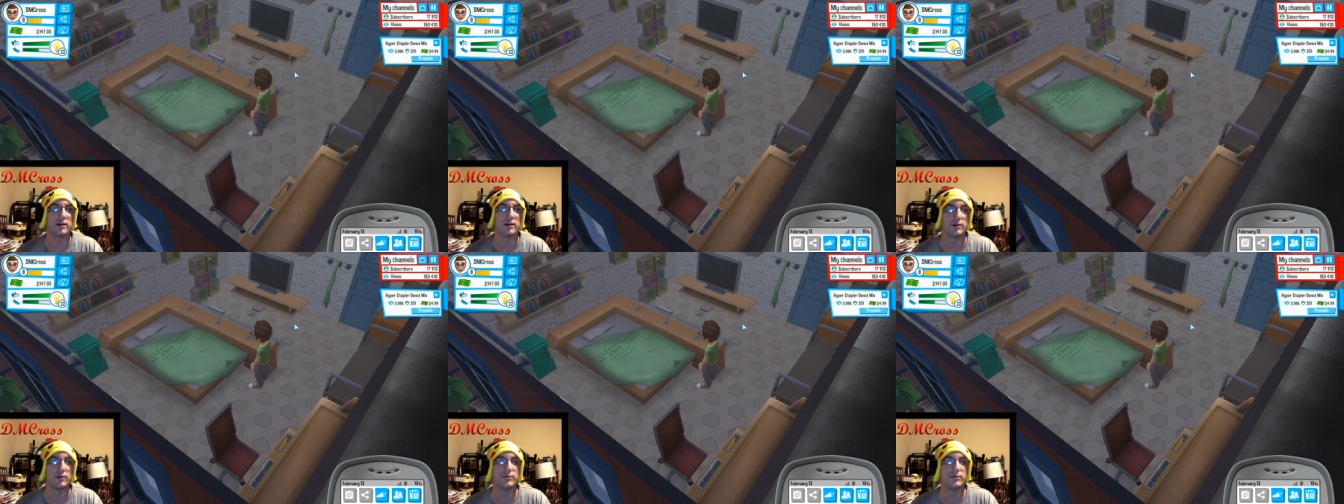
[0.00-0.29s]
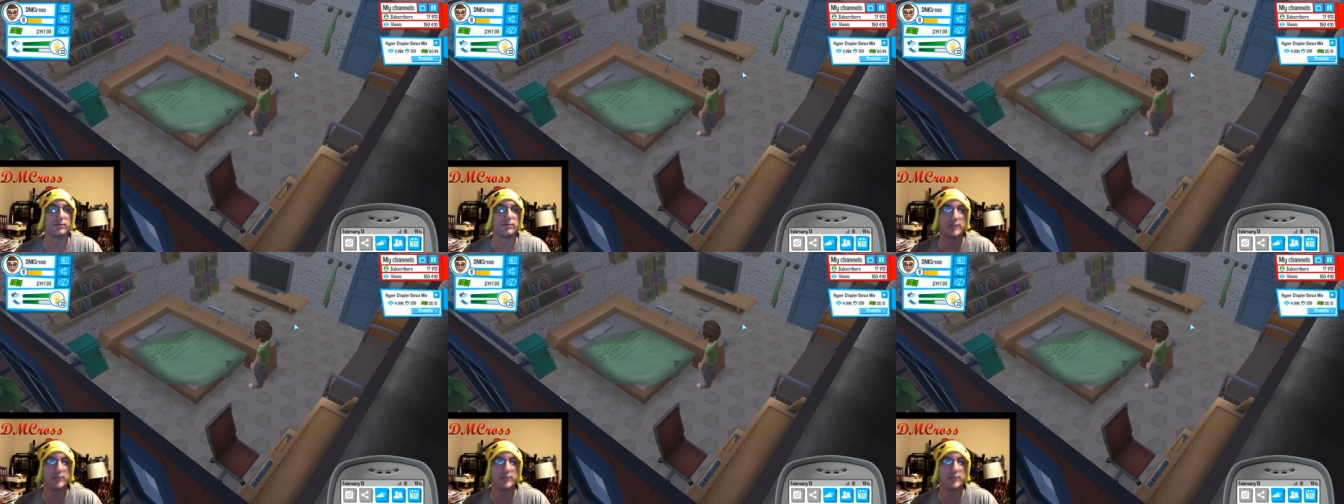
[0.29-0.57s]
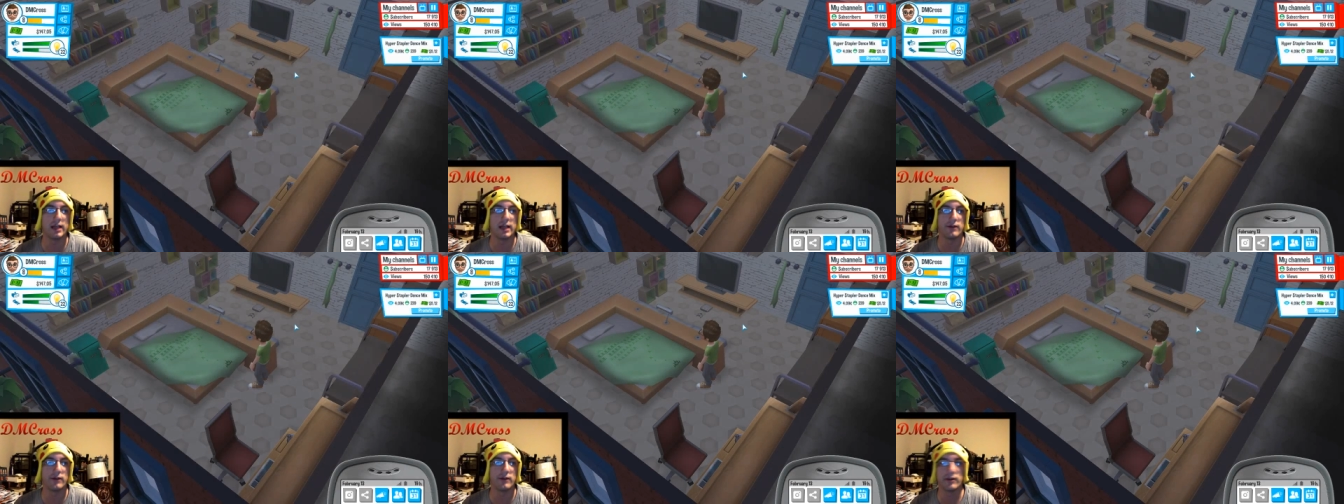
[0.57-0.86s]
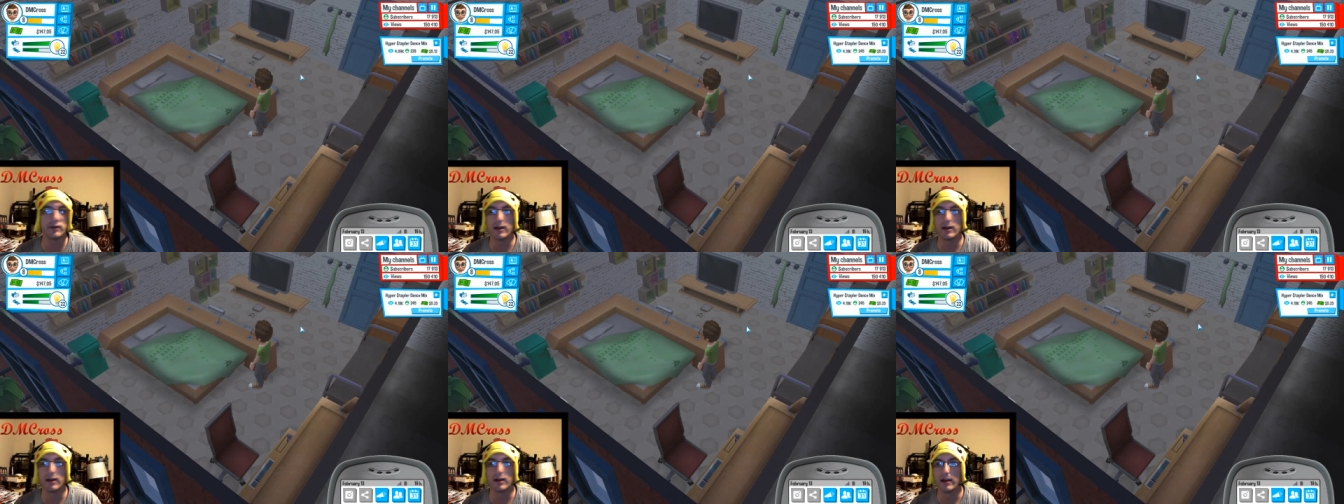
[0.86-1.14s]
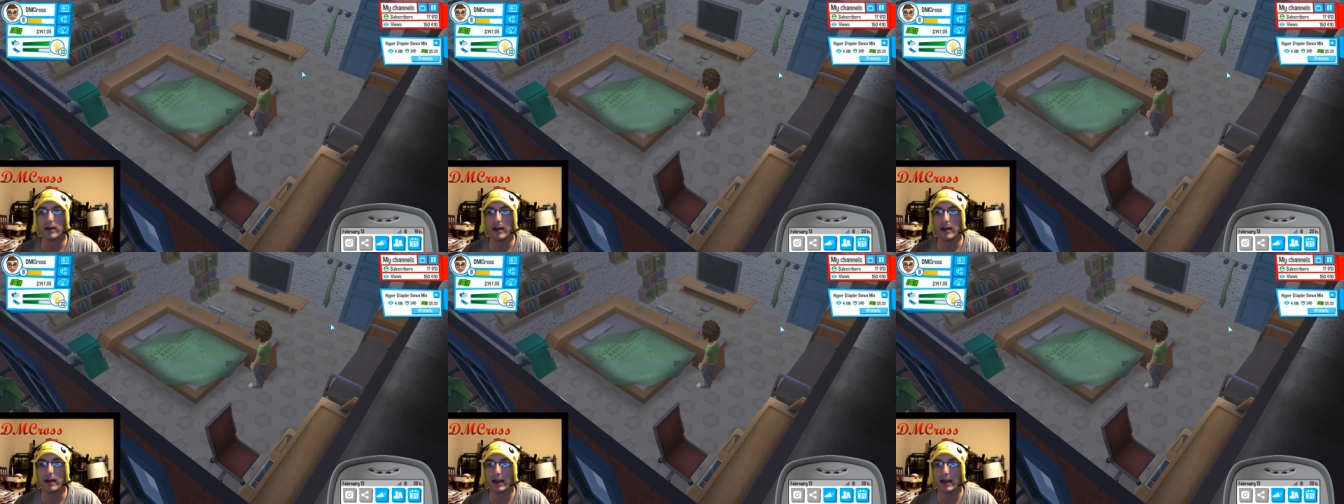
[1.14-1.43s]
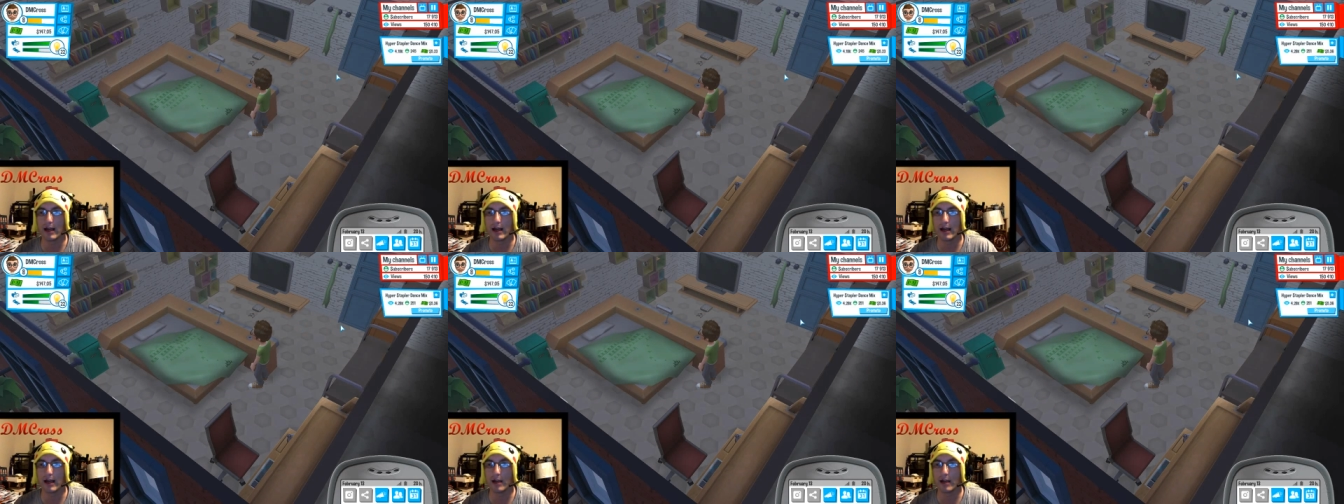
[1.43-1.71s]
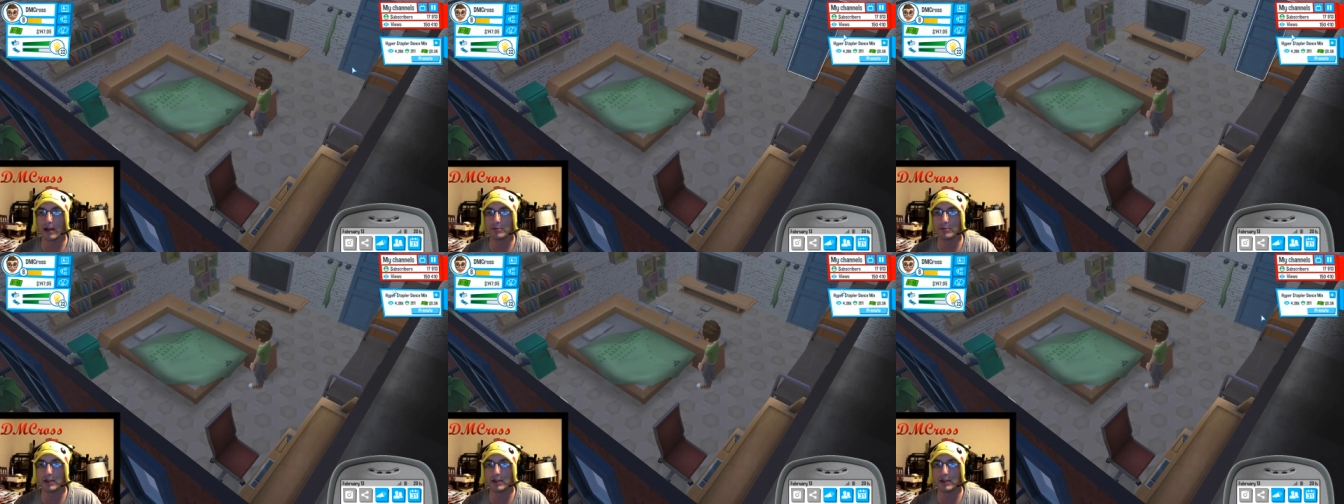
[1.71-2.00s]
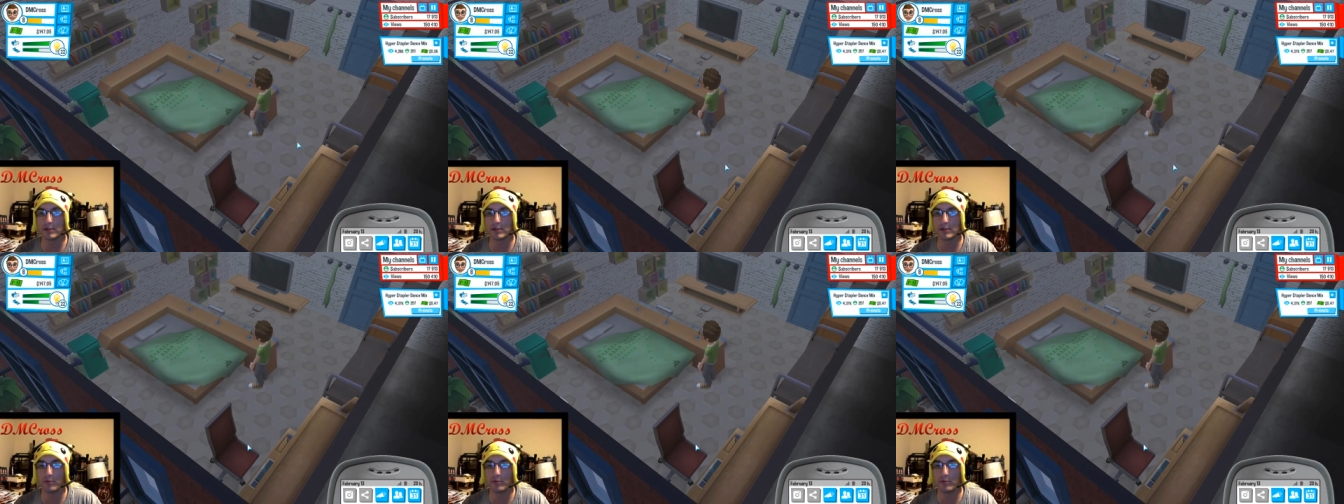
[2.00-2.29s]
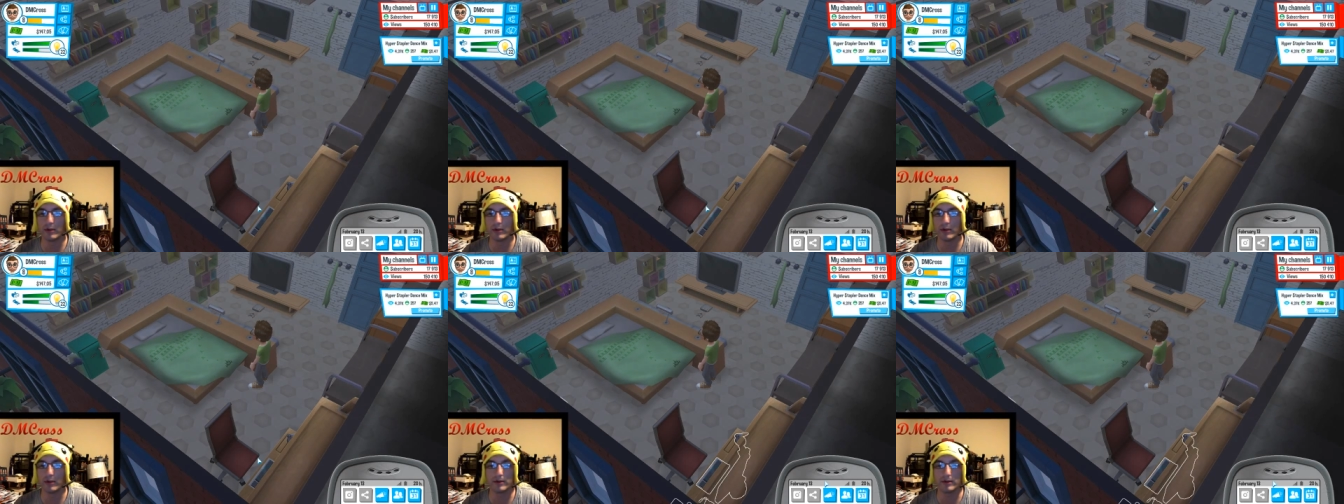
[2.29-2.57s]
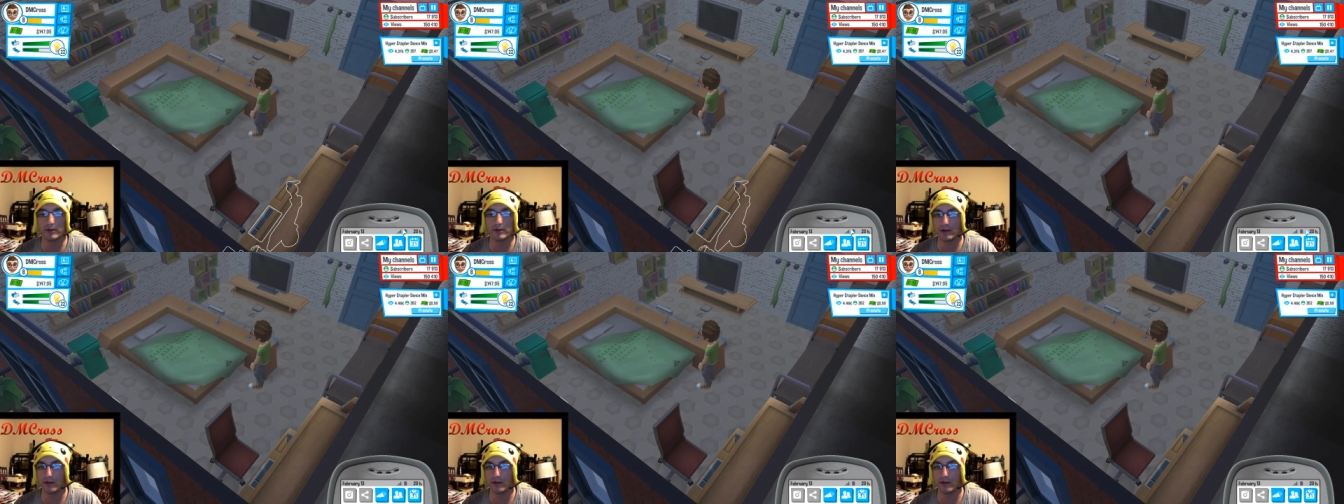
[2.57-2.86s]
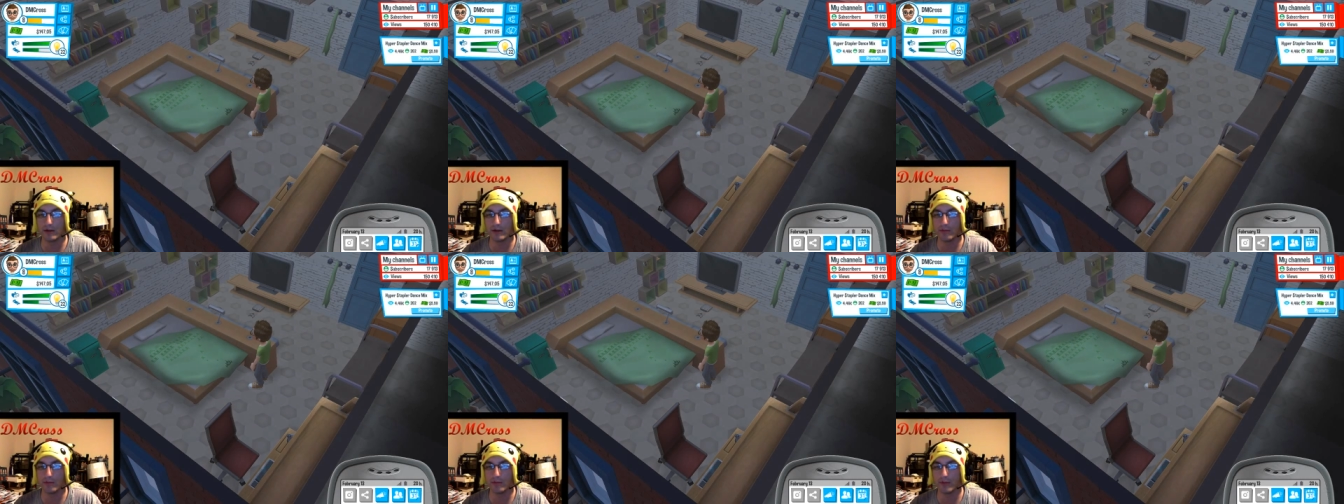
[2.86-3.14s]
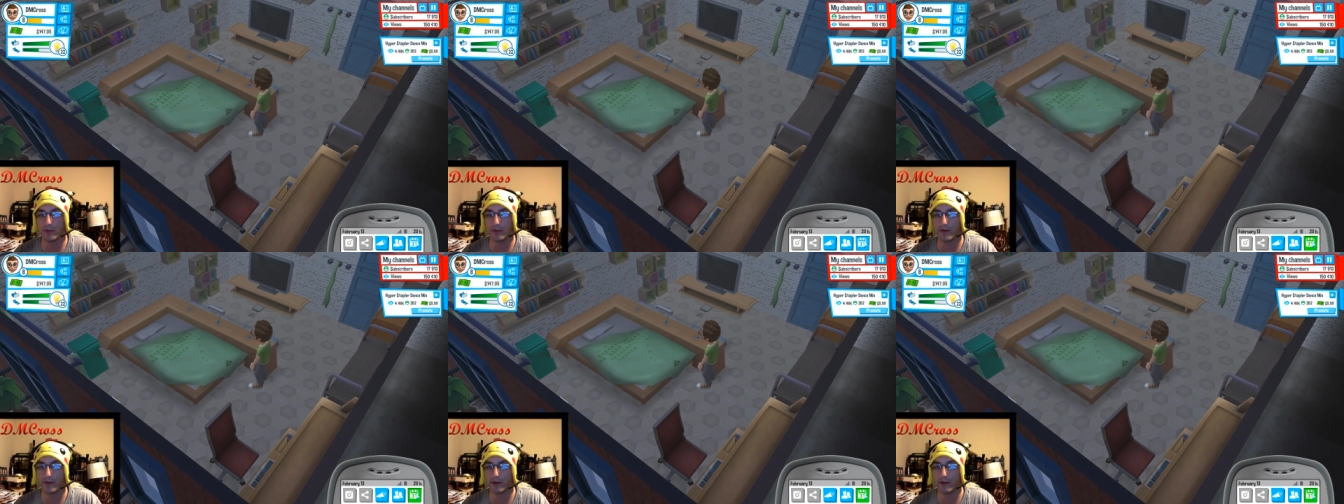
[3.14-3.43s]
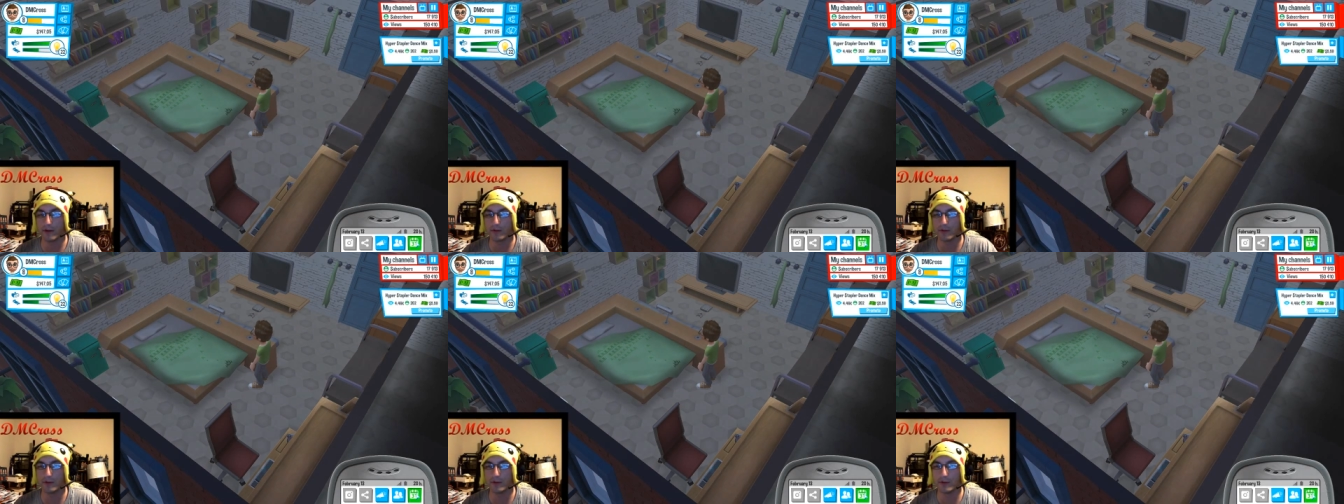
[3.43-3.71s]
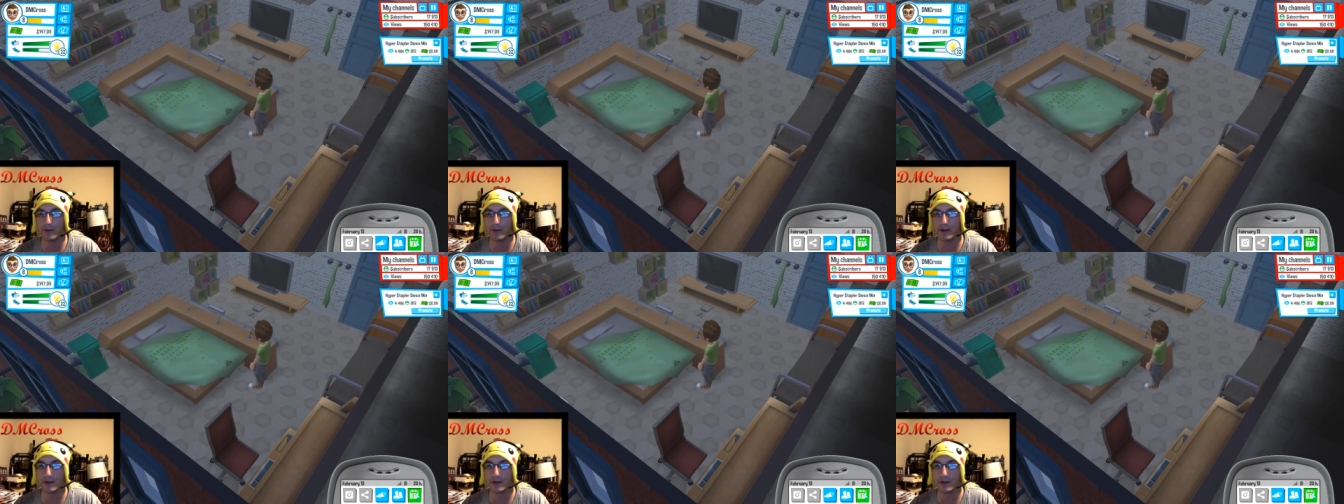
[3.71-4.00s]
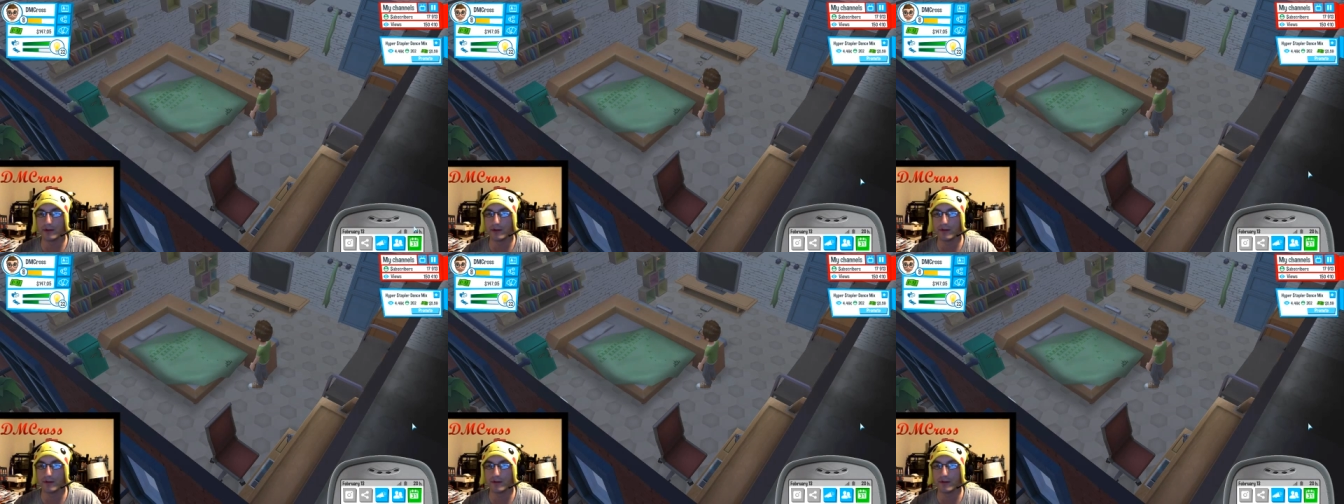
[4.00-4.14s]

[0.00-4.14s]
new save and got up to this point. Um, I forget what I'm doing though.